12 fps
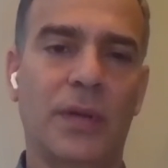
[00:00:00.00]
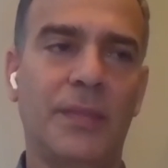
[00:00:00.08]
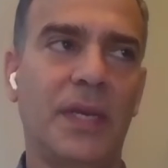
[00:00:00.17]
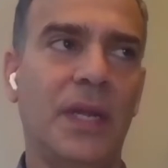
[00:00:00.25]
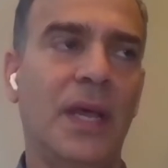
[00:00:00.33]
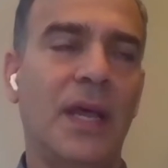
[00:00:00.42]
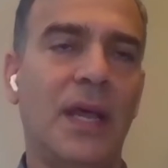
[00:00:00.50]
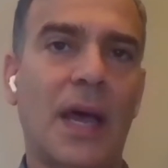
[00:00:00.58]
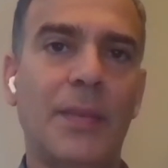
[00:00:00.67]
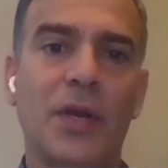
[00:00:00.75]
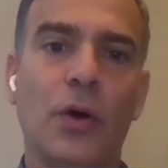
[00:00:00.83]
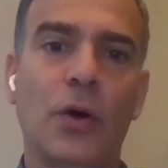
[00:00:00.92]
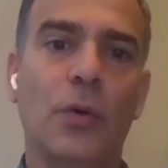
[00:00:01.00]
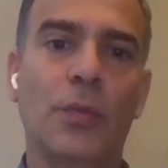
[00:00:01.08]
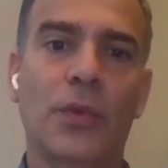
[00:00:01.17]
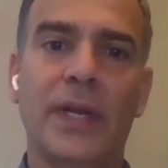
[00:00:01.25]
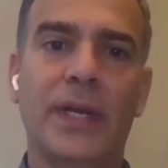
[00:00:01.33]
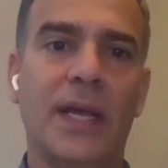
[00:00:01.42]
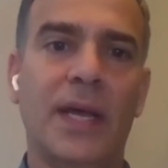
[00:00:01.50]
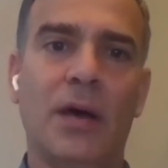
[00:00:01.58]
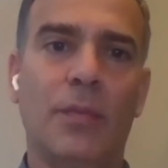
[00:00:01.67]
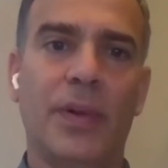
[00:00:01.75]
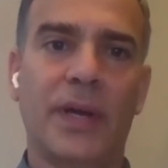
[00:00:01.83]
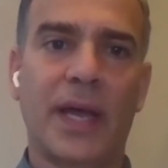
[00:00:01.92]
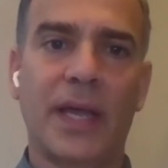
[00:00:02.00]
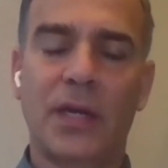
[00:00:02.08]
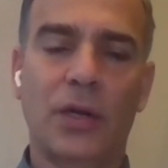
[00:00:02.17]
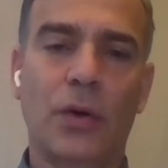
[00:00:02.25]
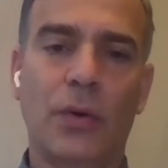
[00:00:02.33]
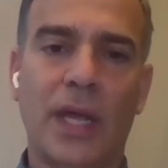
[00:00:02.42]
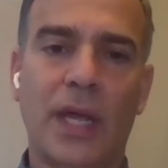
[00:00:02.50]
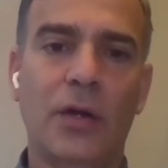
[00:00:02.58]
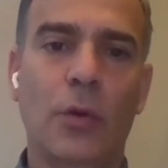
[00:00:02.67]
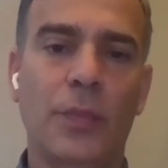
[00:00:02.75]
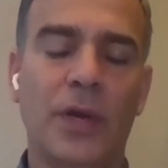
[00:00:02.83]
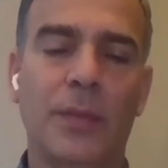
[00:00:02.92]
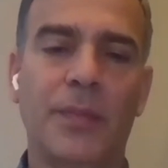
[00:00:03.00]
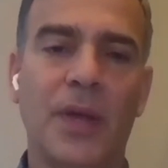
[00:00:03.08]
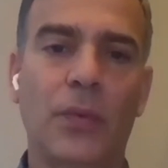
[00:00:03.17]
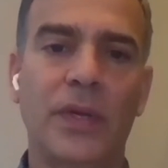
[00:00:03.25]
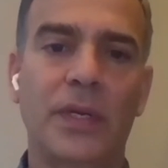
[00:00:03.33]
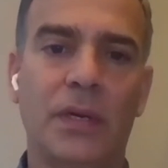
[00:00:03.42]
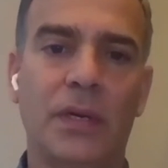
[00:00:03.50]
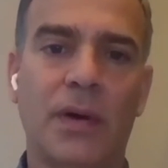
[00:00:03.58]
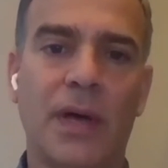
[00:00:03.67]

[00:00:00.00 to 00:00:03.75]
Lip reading: I mean, I'm at home right now, but I can go and I can open up my window.